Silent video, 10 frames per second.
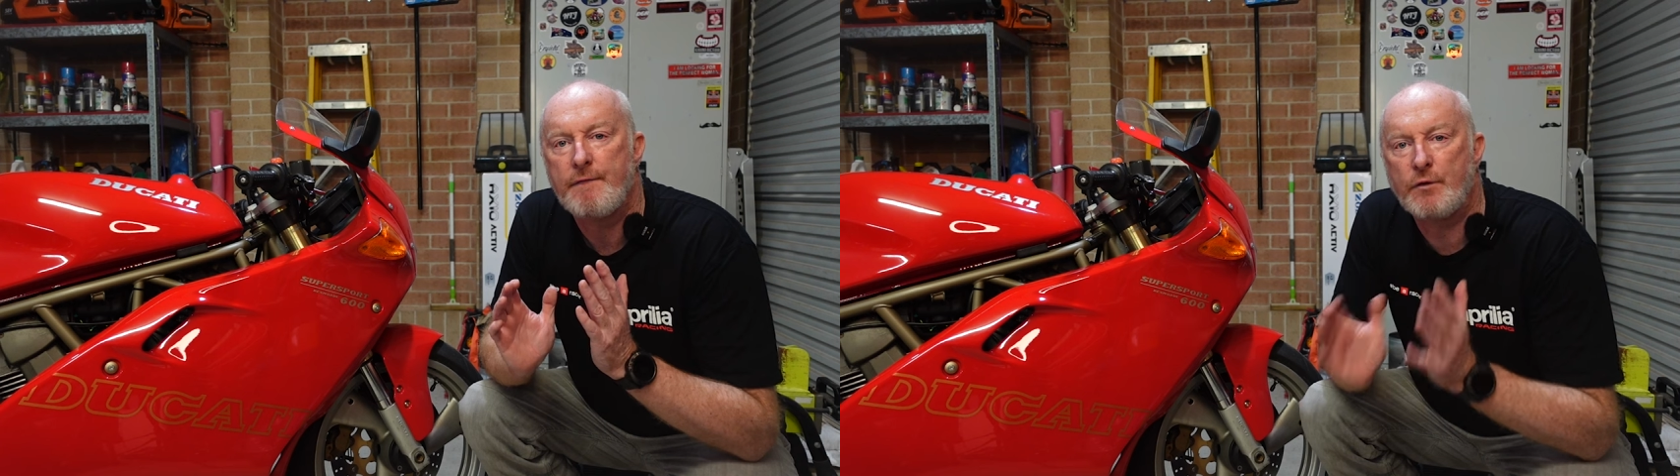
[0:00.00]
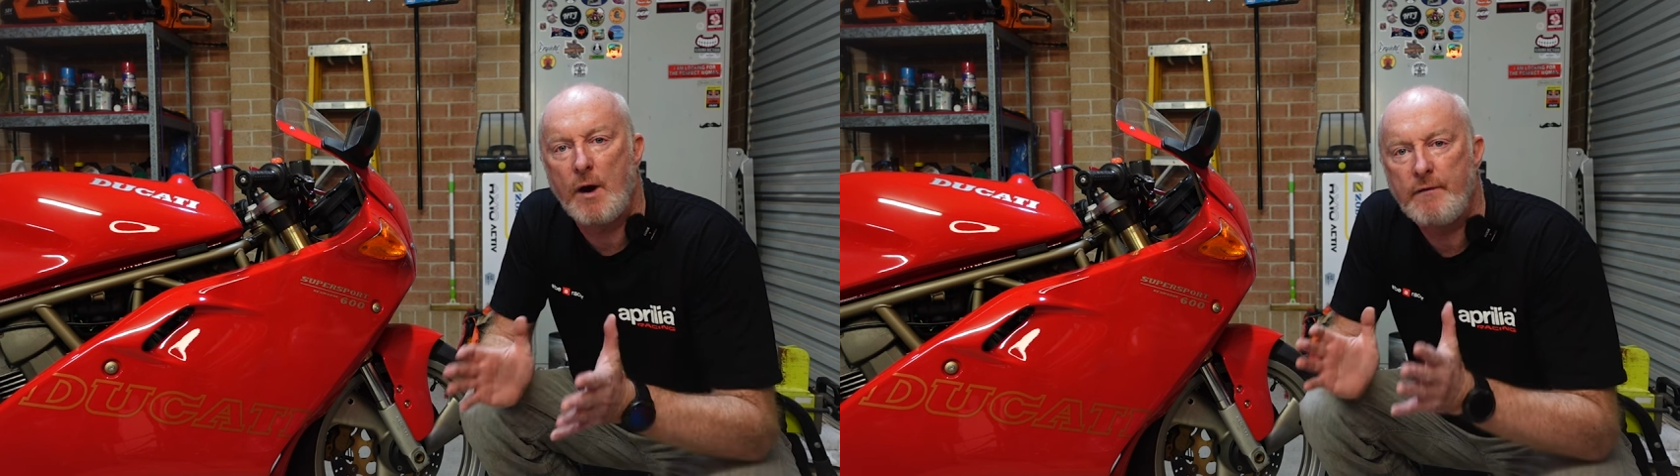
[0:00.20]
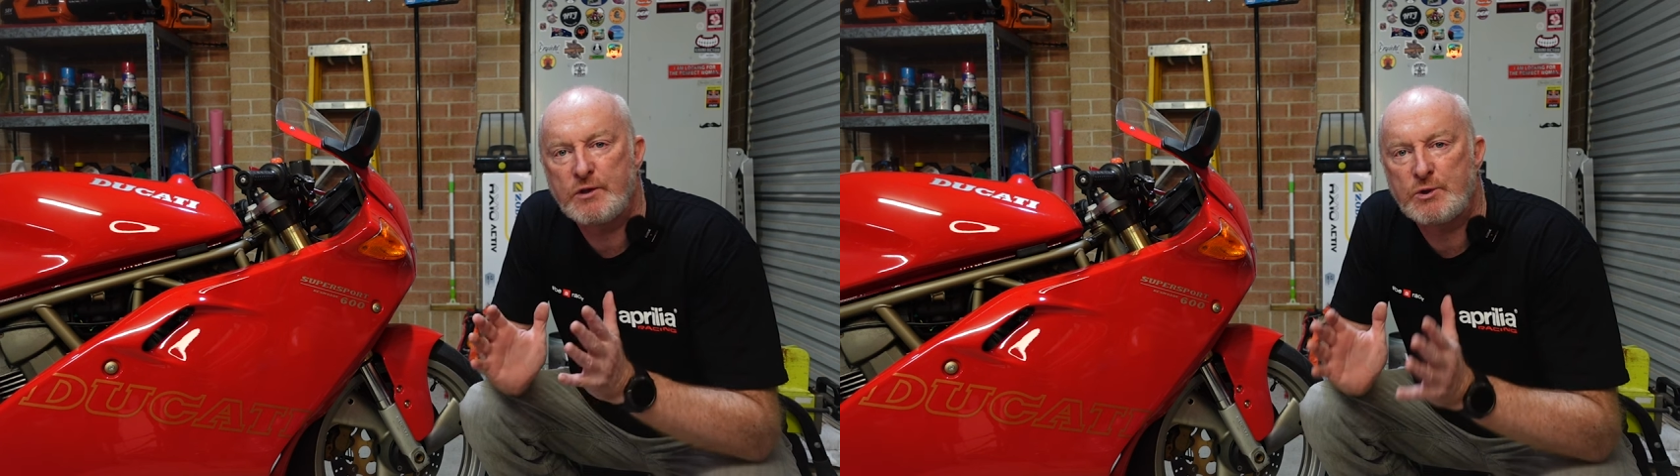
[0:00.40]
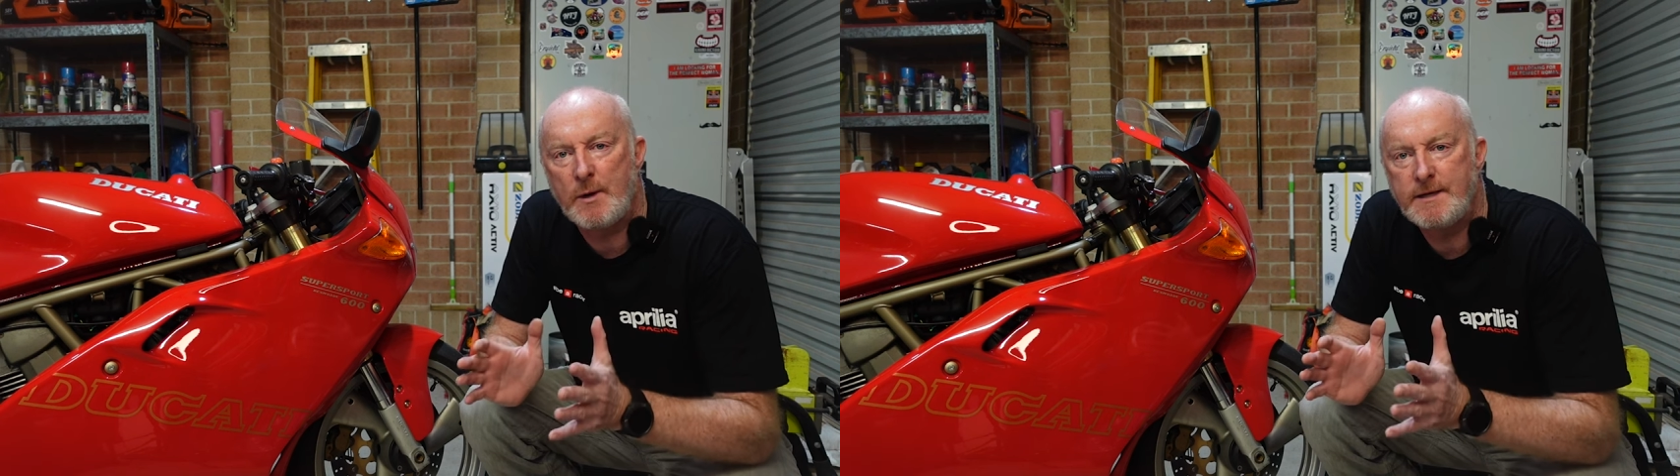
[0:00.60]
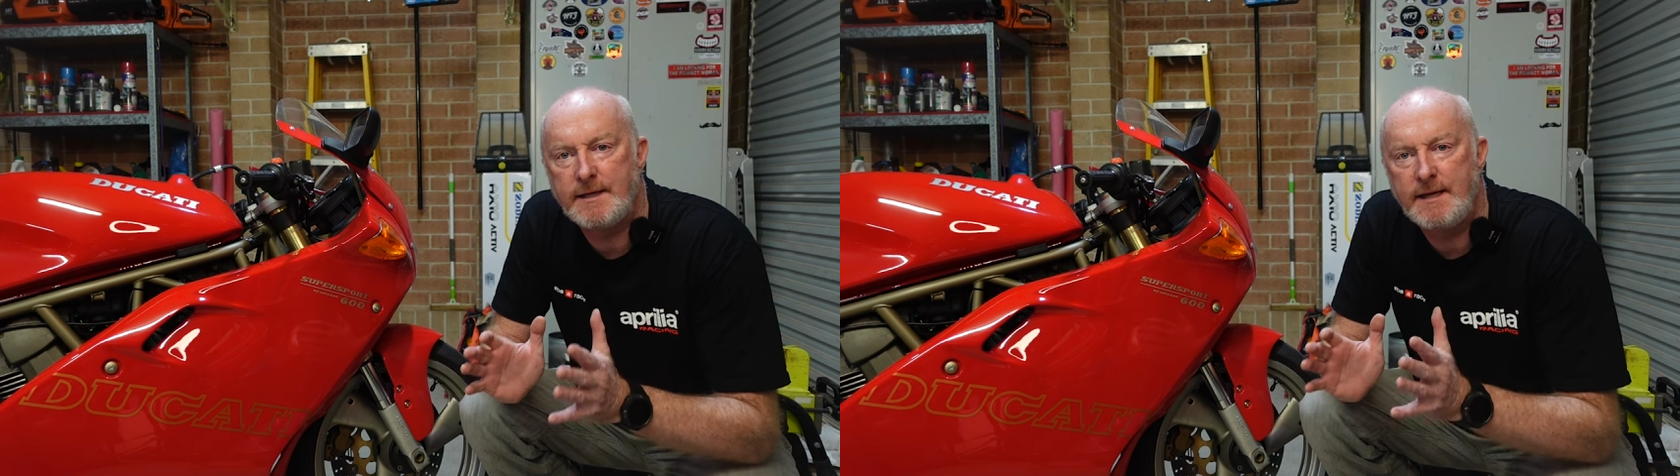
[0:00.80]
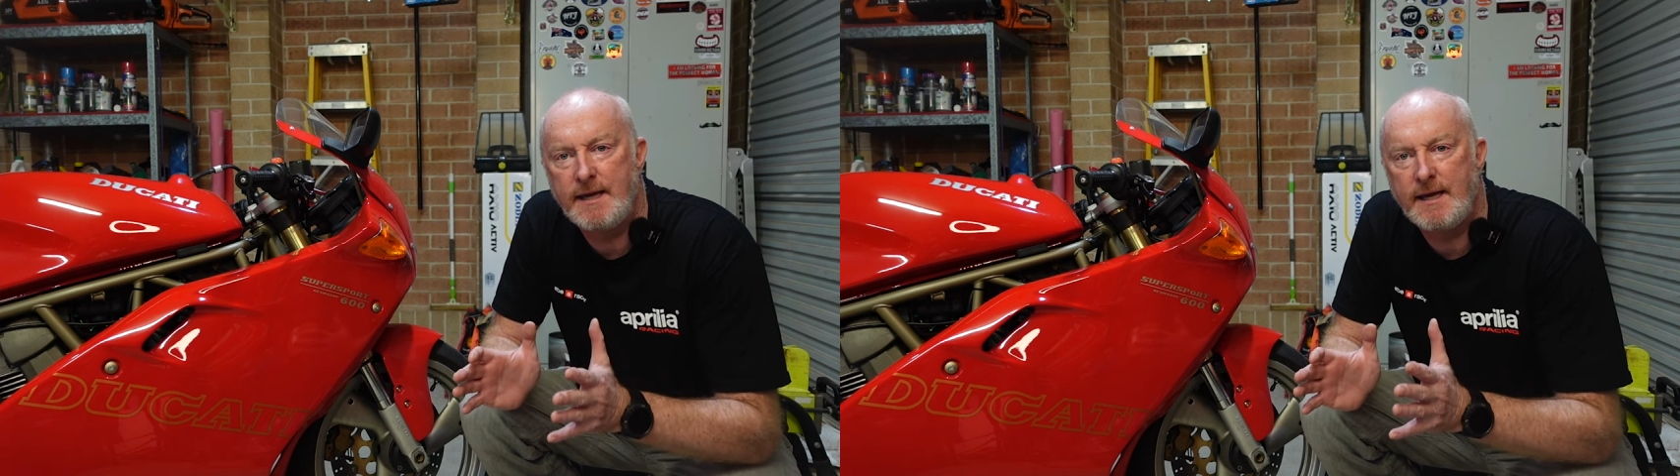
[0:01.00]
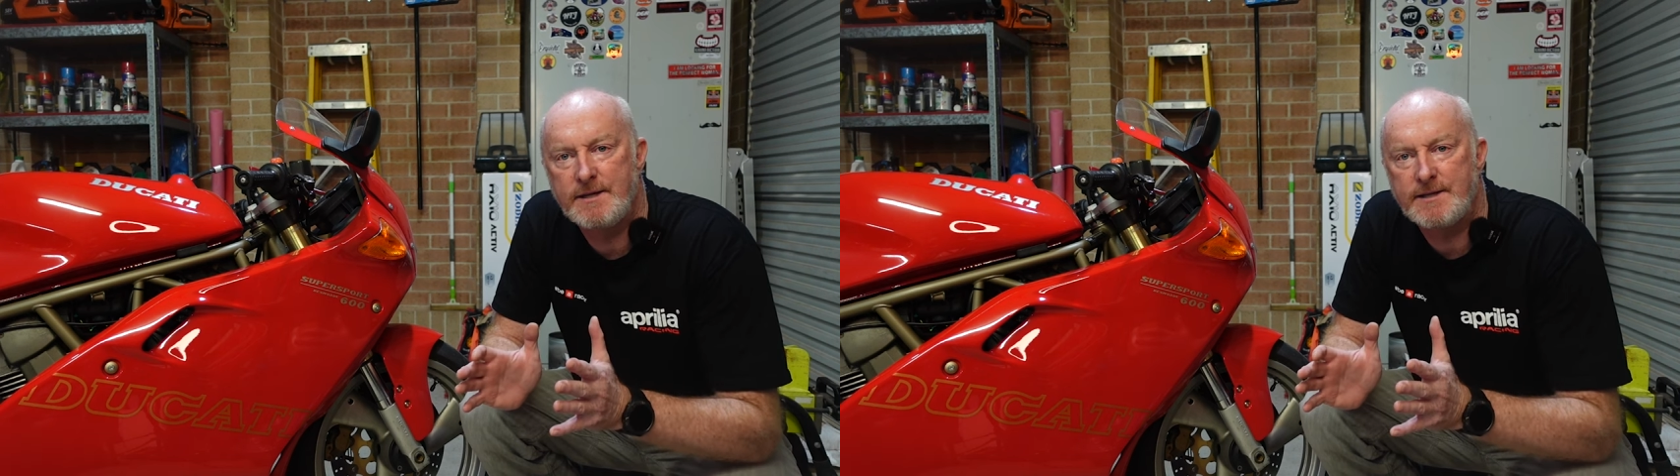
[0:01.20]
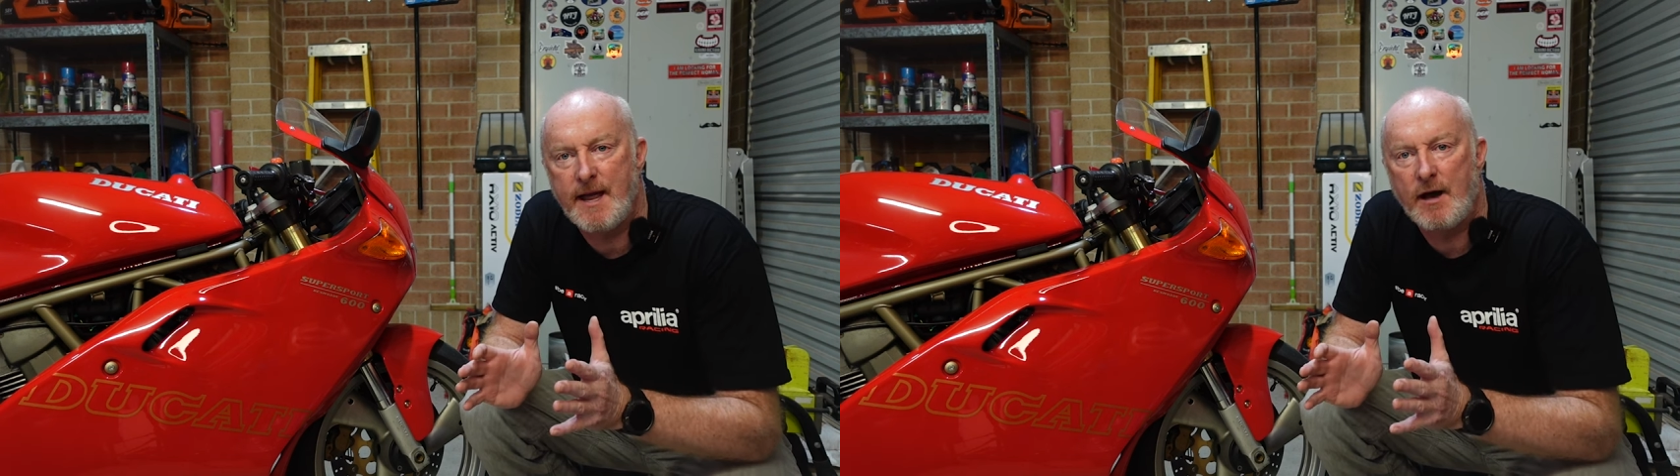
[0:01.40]
For over 20
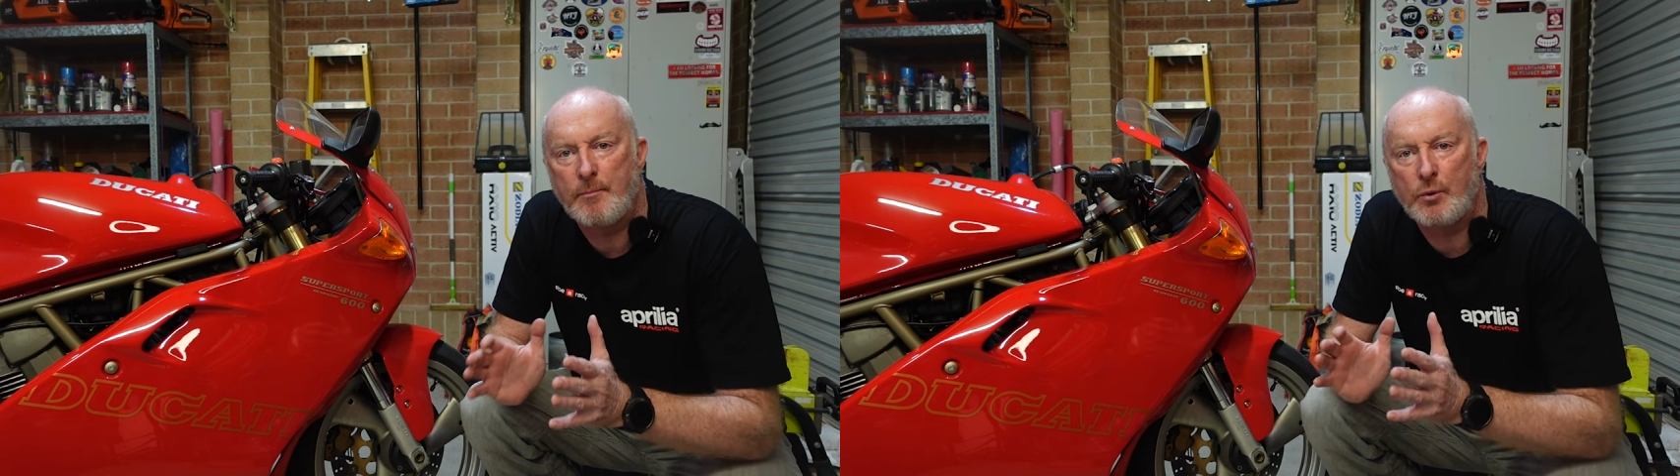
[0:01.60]
years now,